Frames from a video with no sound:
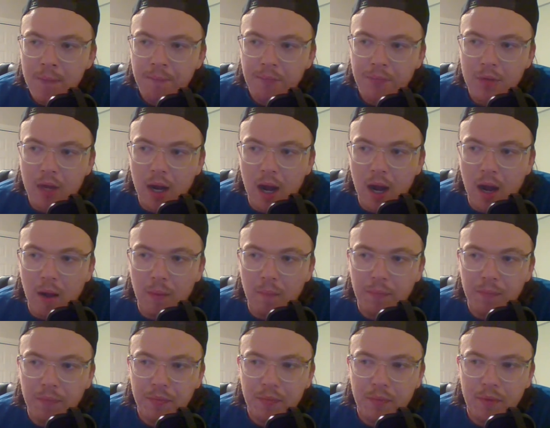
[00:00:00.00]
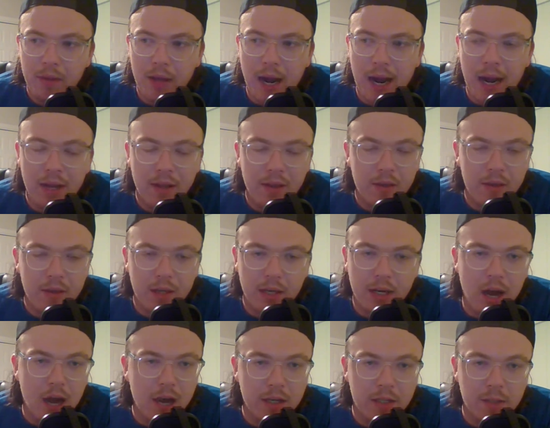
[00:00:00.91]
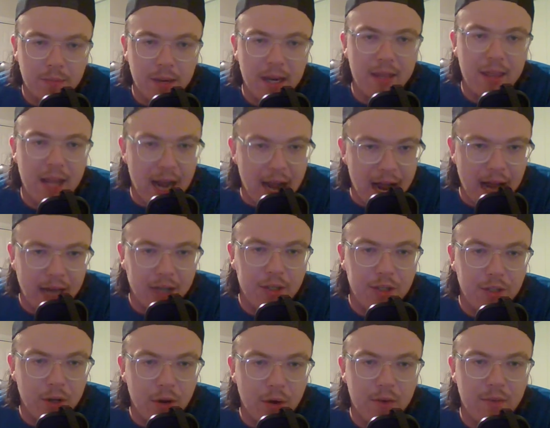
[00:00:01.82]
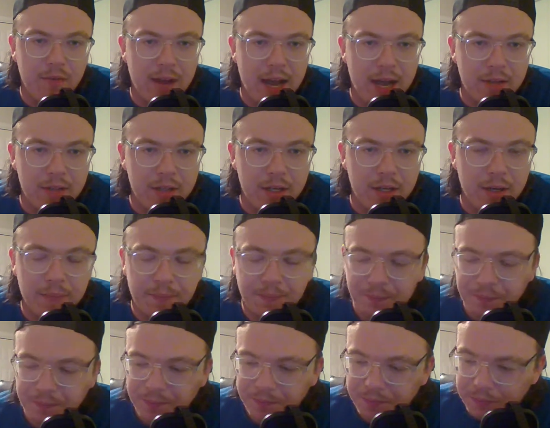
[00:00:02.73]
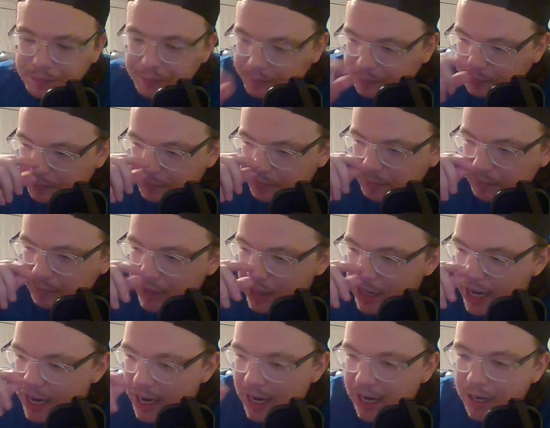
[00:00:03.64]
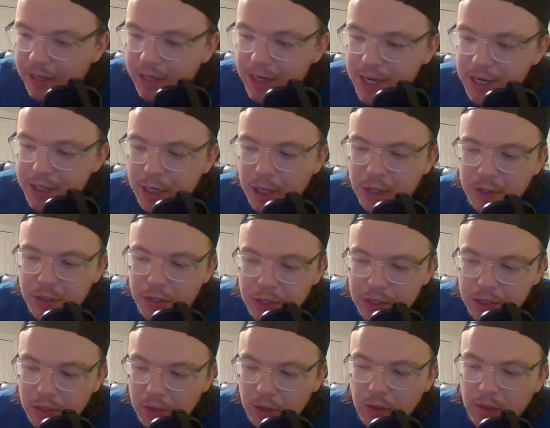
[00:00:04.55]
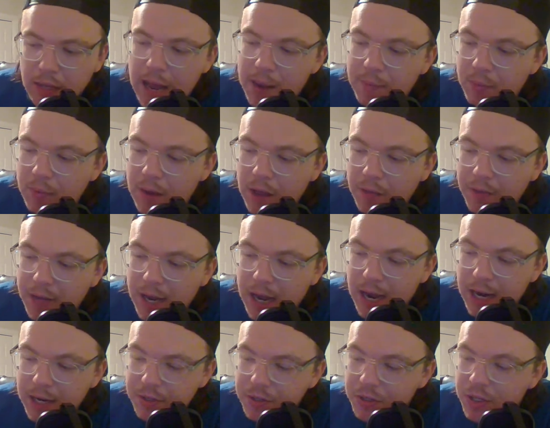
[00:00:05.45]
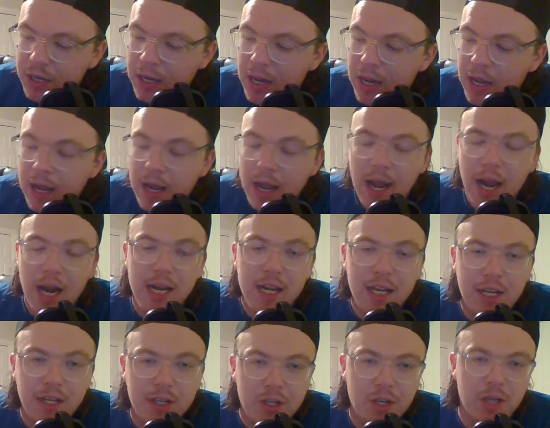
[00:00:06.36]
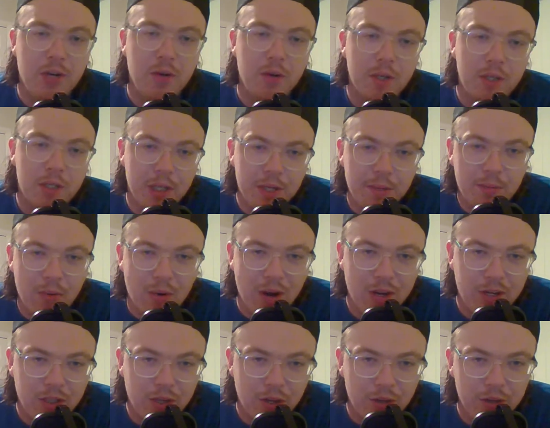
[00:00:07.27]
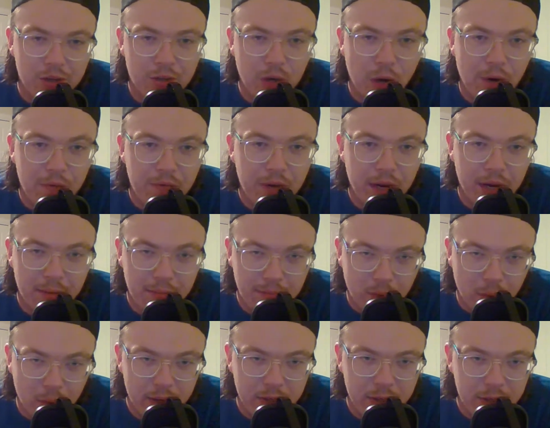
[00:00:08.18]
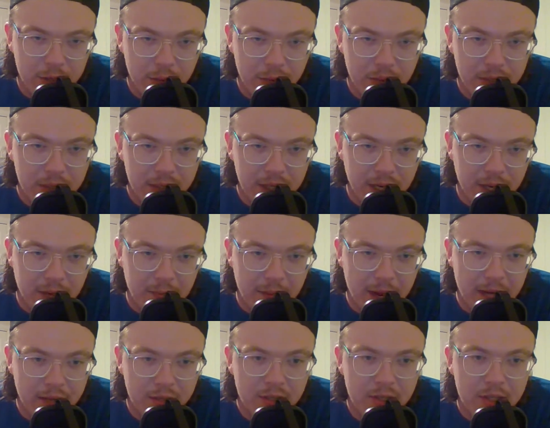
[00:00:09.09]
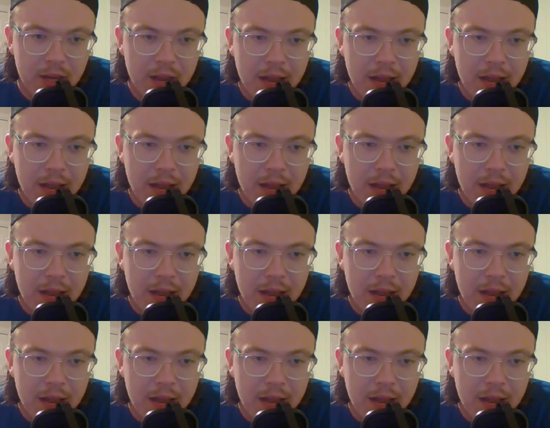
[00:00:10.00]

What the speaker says: The Conn Smythe had to go to Vazzy. And he does his little lap around the ice, and he continuously points to the trophy and points to his teammates.